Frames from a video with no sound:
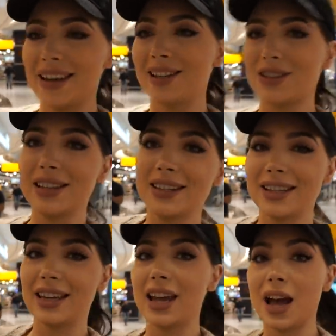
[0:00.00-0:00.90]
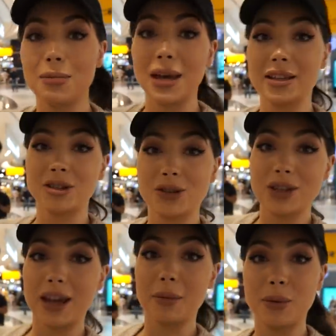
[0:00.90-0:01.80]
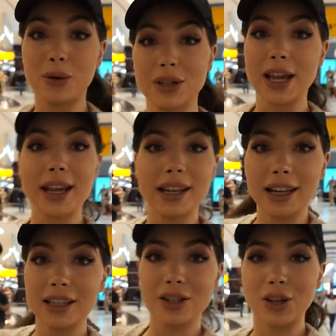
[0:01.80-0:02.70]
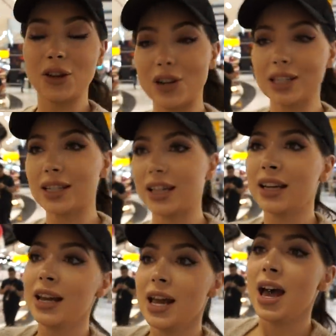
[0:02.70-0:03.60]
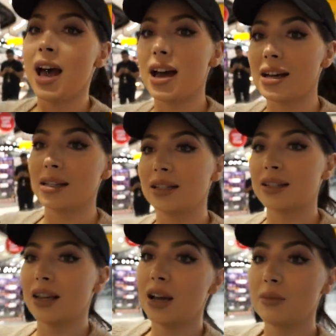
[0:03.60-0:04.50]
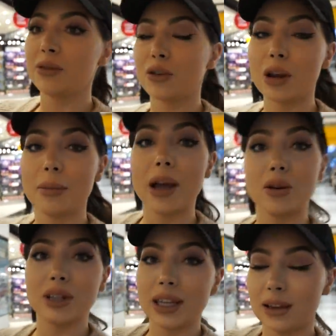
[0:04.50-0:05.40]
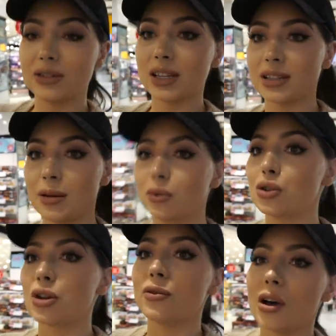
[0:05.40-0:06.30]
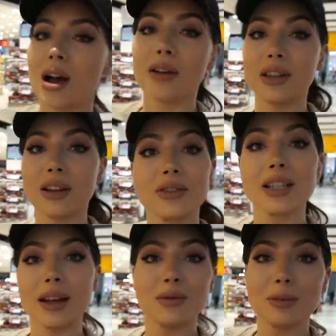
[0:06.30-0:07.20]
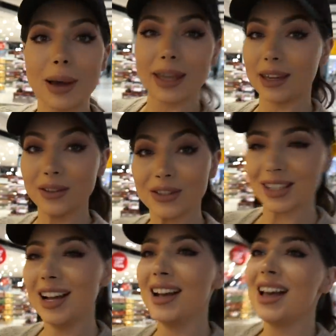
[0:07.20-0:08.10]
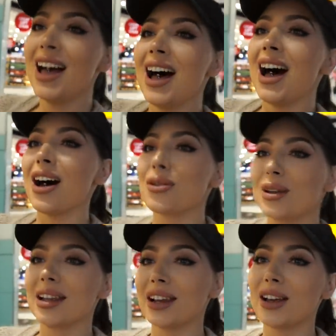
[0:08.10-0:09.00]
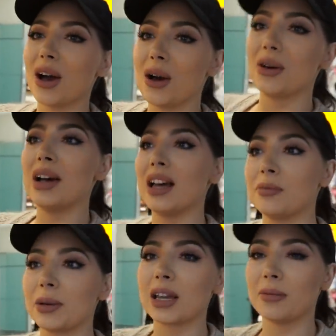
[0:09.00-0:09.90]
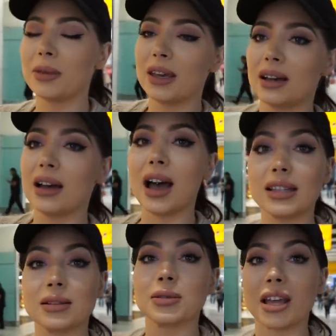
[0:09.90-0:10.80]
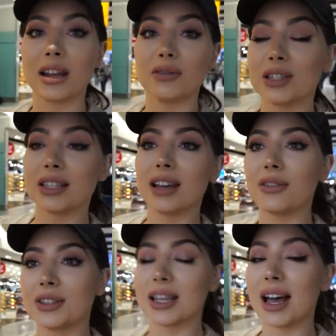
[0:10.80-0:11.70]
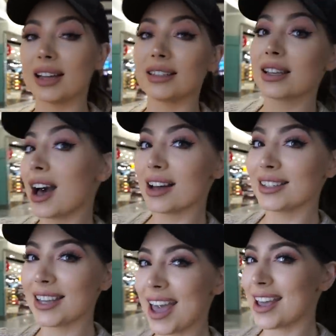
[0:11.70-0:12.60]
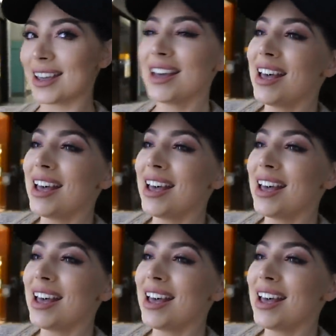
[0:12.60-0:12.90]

As you can see, I made it to the airport. I cleared security, and before I buy all the gifts, because I'm not sure if I'll enough time to buy gifts, I'll quickly go and pick up the items that I reserved at Cartier.